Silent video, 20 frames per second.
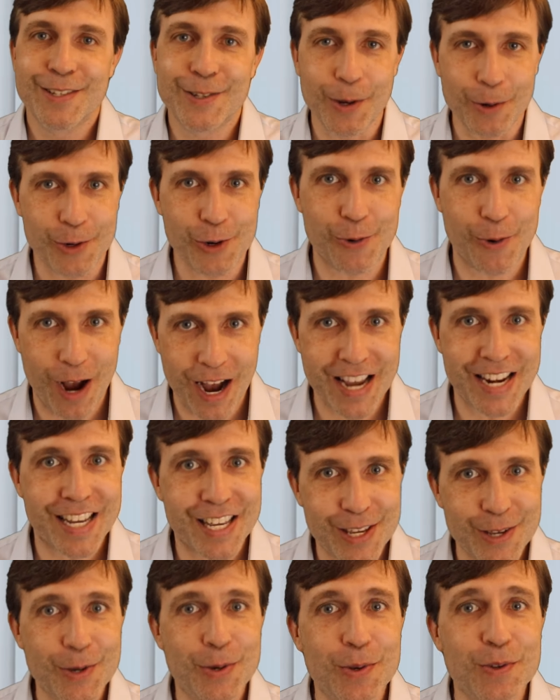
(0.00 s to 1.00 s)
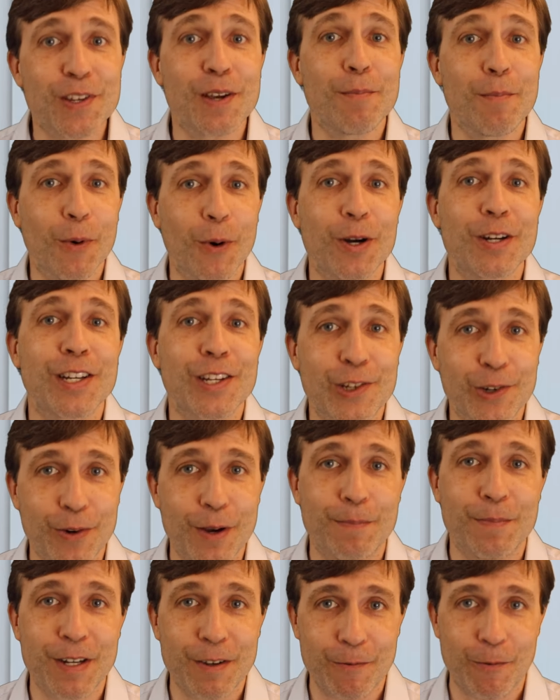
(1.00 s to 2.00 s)
So try to use a more
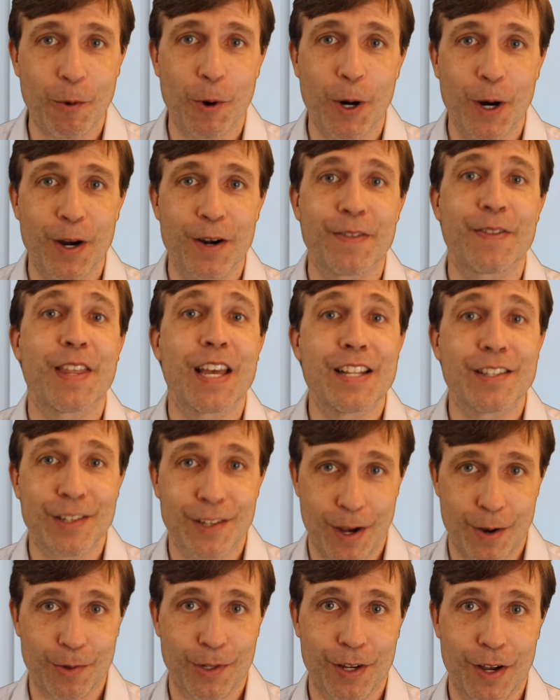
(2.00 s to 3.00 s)
descriptive word than so